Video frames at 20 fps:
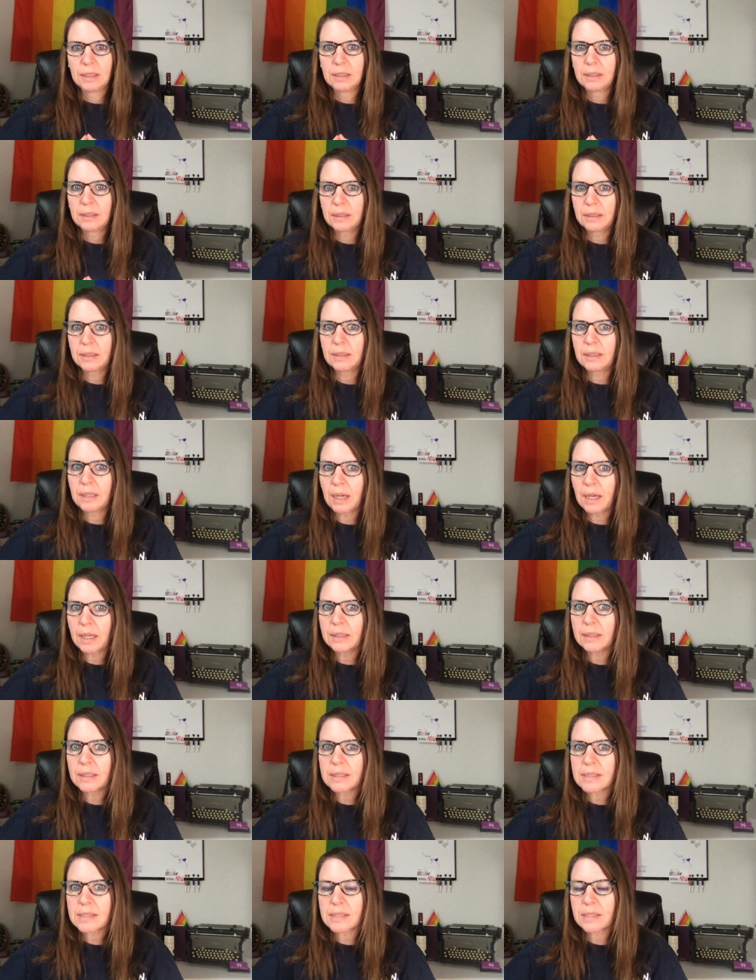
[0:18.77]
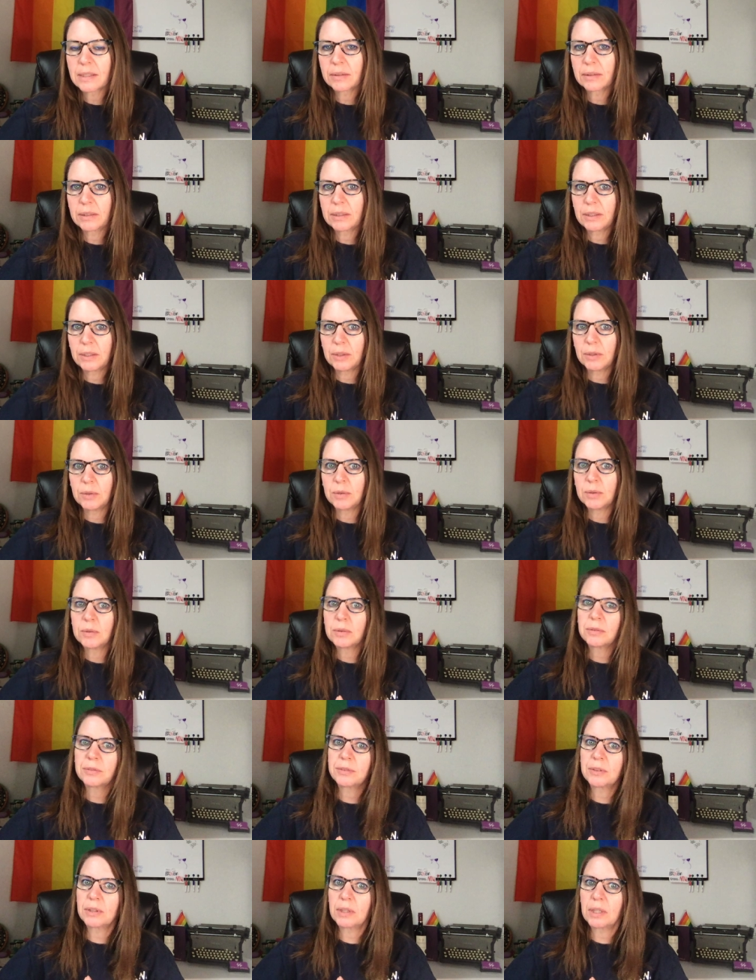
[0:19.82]
not necessarily new
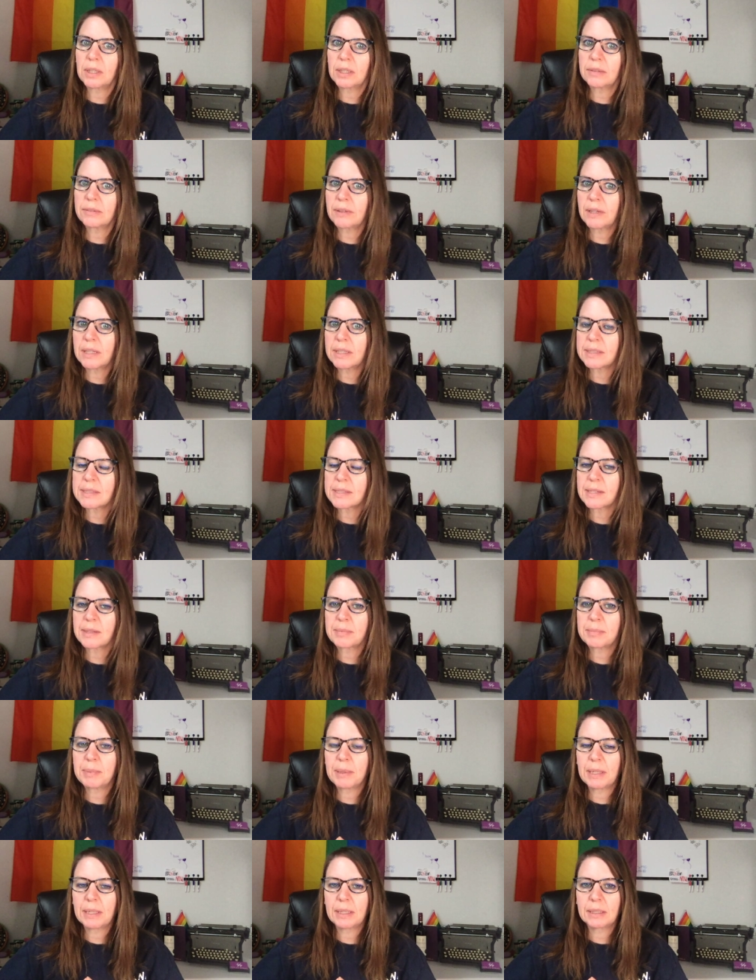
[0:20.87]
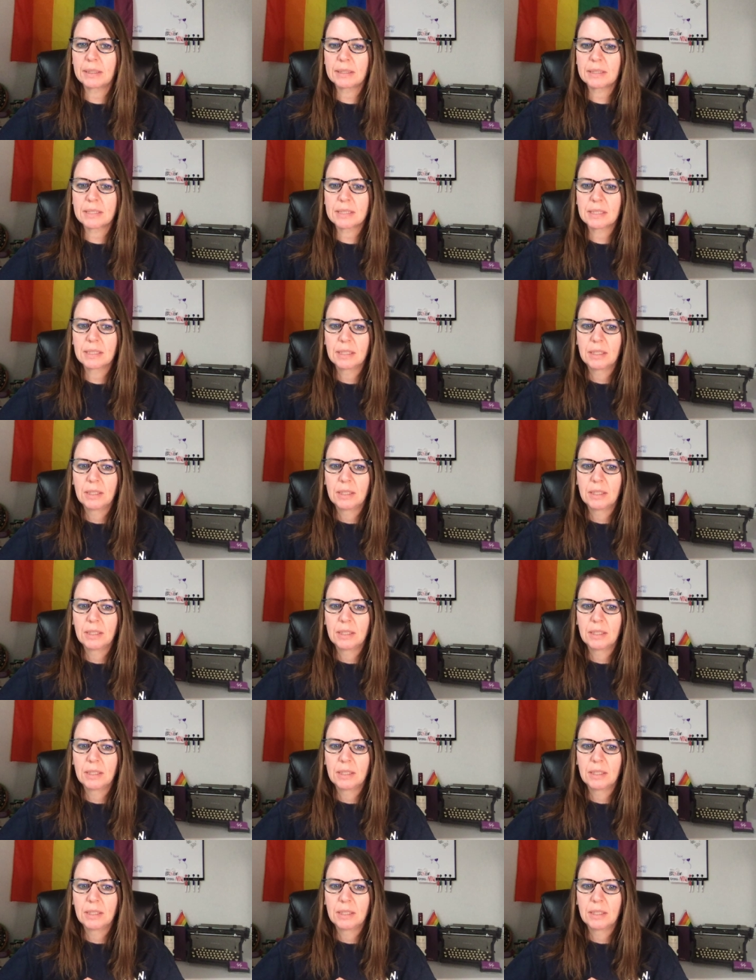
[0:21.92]
for all of us, but